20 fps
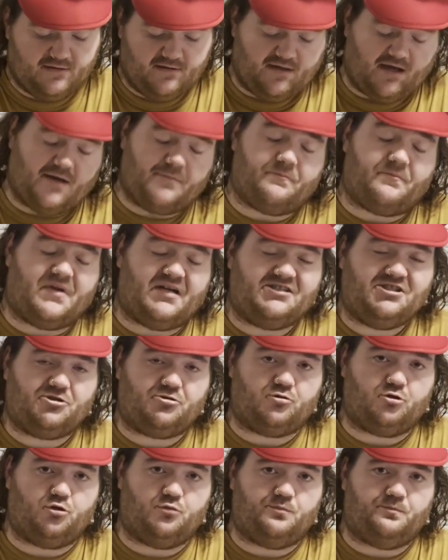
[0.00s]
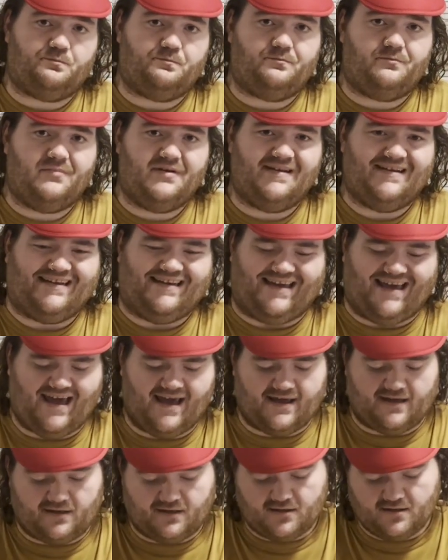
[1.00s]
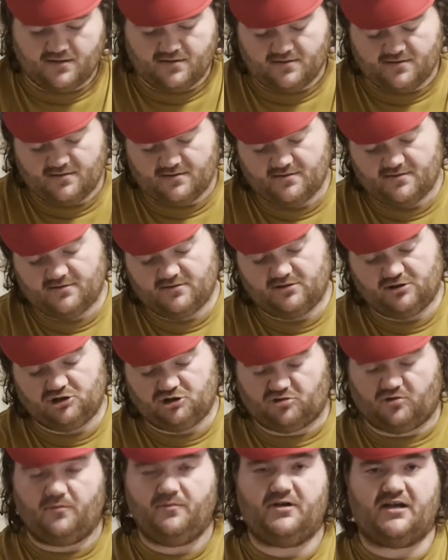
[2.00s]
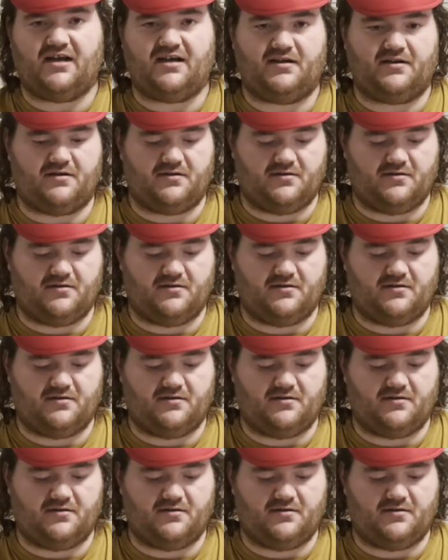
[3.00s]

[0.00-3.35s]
A mushroom cake. Shroom cake.